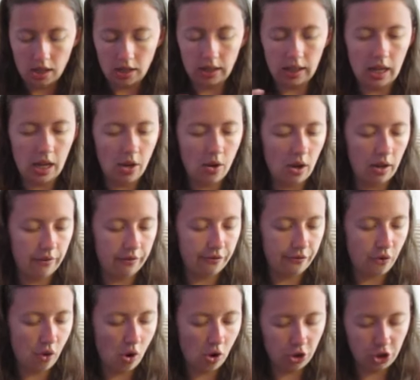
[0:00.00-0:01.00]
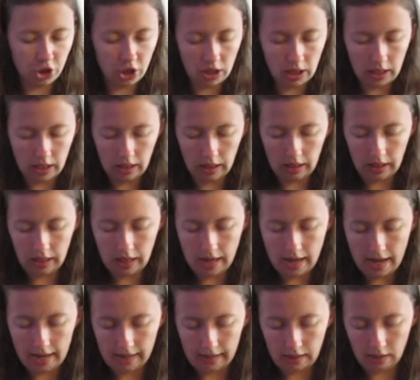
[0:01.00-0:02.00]
Now, unfortunately,
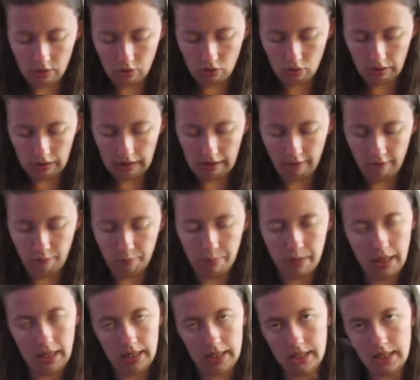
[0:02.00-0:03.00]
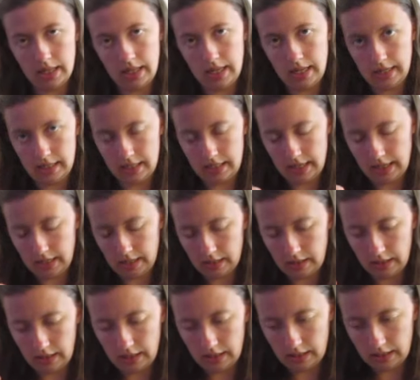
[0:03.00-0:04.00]
I cannot give Pixie a stick
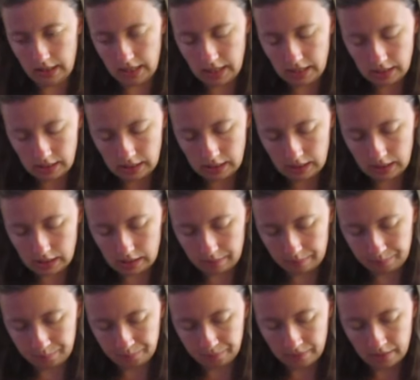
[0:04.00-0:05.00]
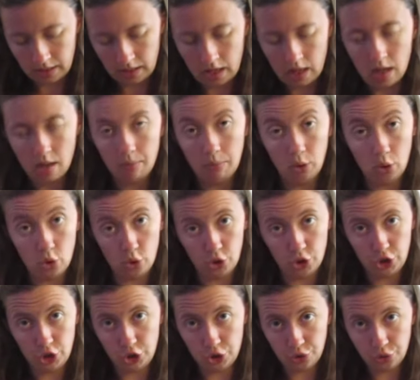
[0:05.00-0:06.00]
like this
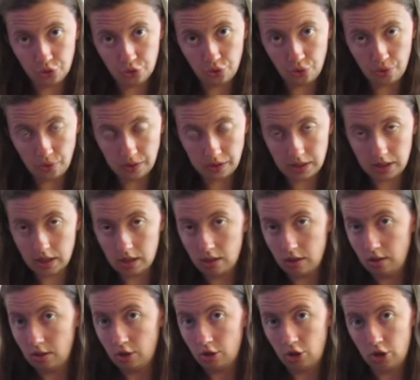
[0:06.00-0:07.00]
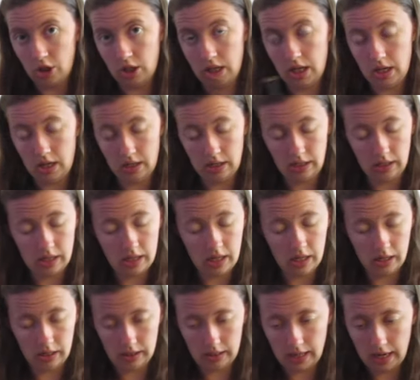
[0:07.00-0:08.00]
because she chokes. She tends to
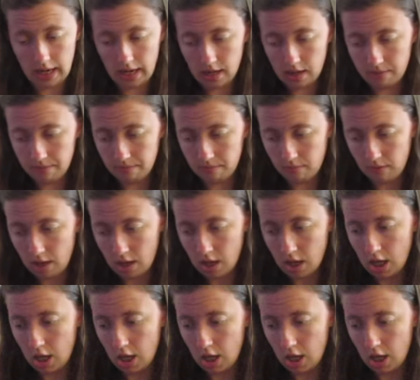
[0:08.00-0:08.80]
take her time,